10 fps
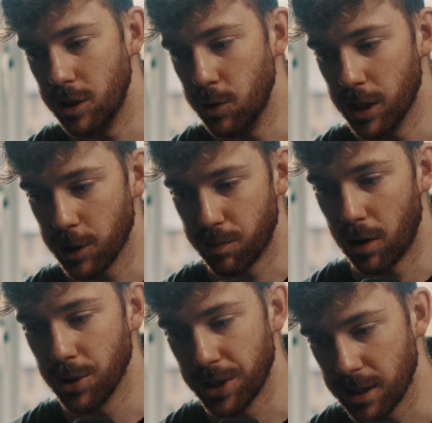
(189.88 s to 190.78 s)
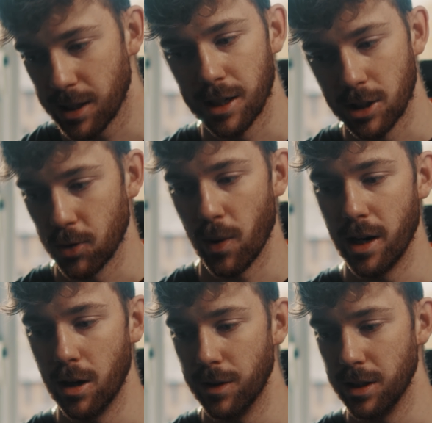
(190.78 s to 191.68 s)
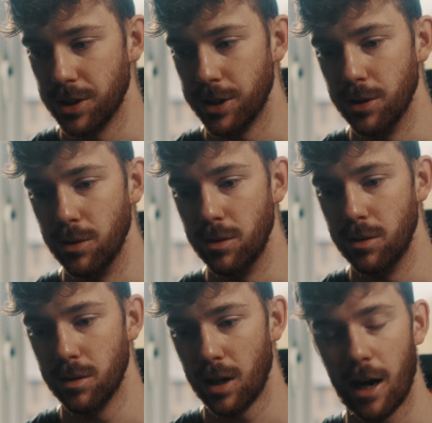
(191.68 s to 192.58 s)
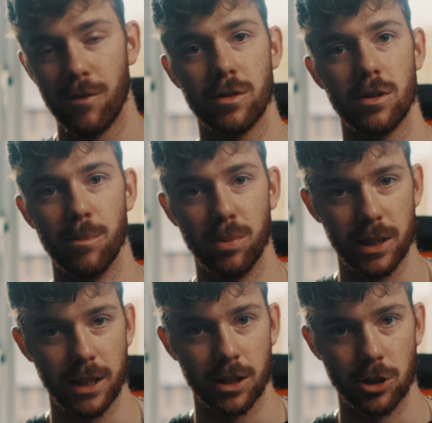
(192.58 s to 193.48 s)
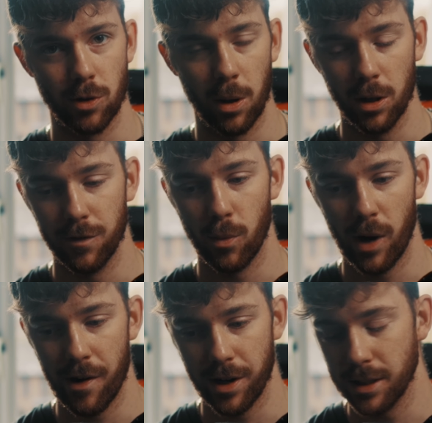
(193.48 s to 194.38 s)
do this process that I just went over to have complete control over where it